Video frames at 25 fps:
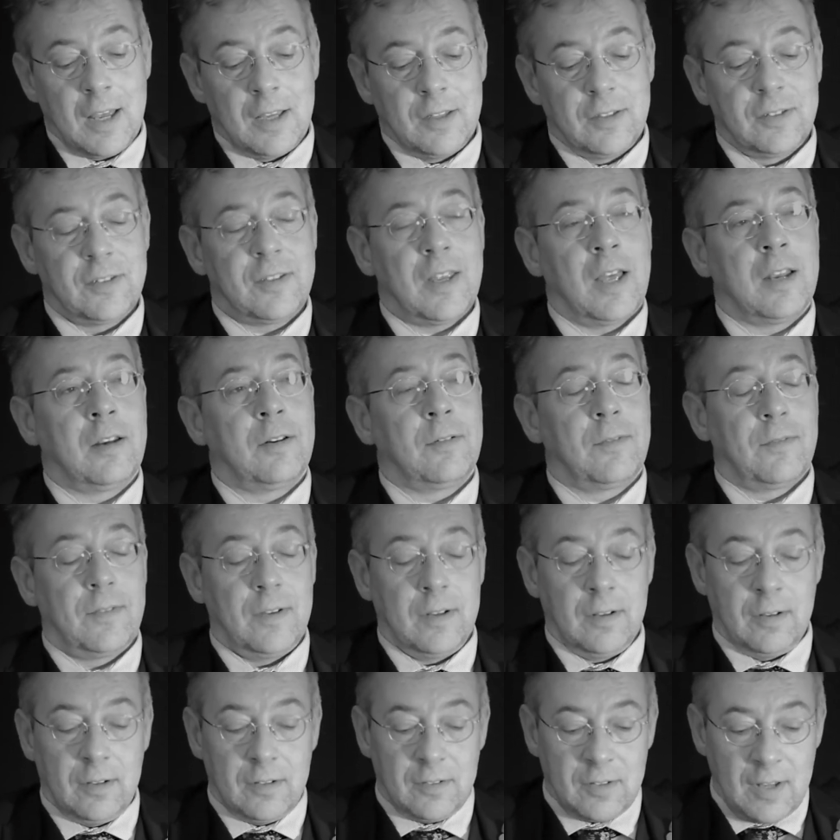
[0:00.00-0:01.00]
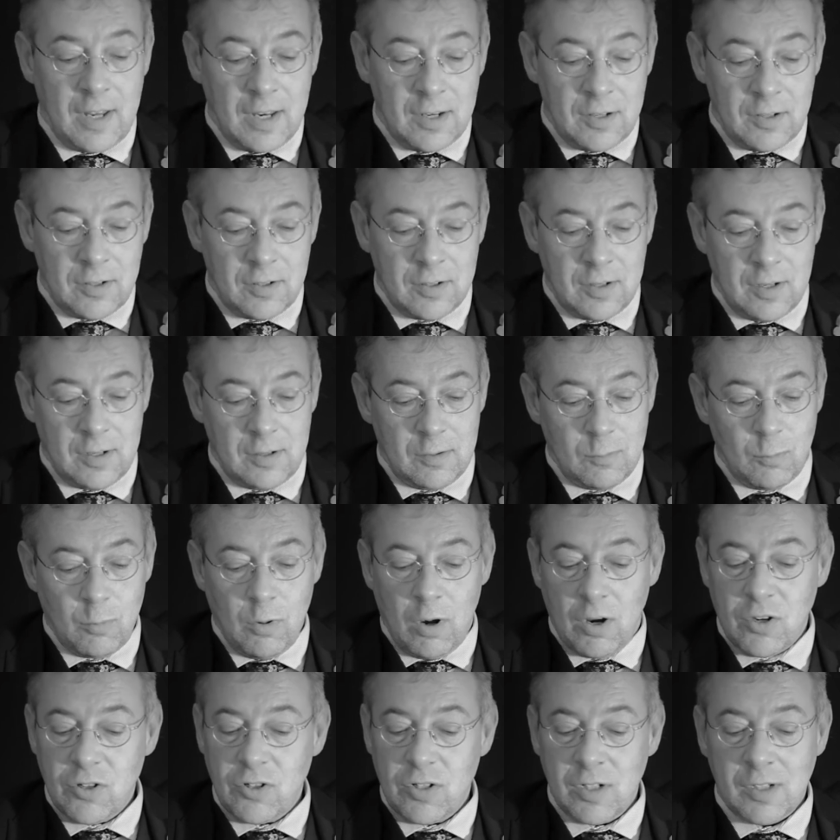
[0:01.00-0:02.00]
Sandfield's engine
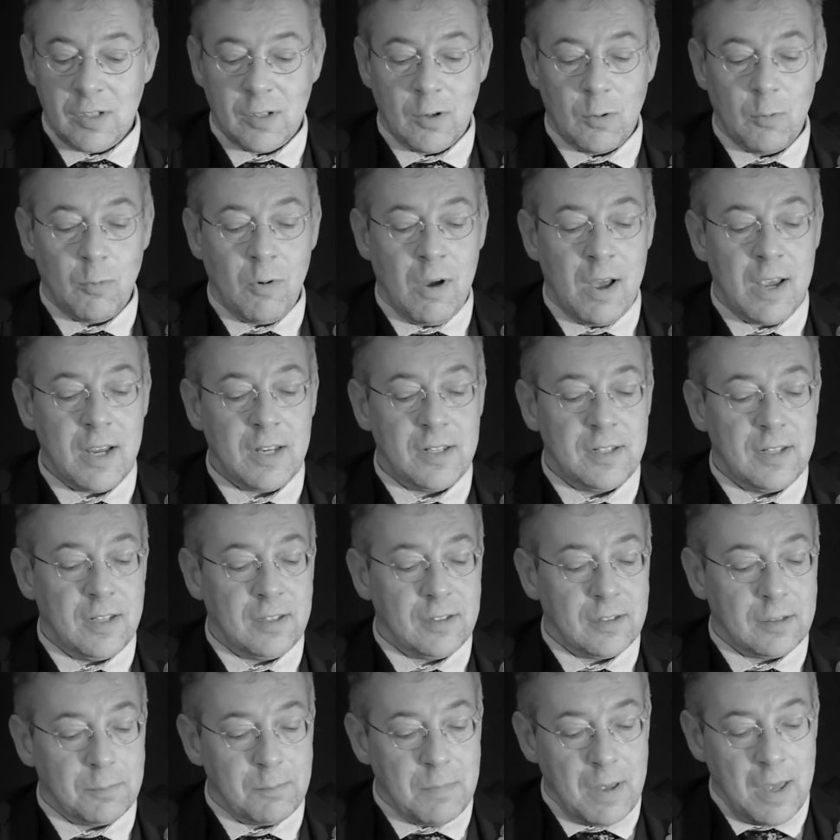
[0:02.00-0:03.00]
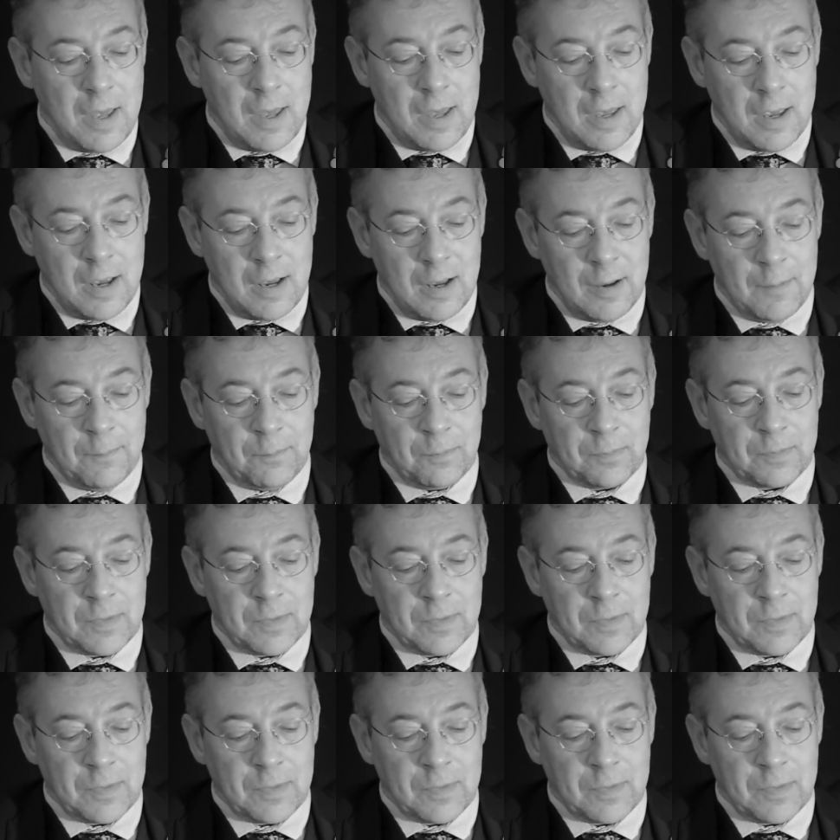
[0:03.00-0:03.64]
washing away despair.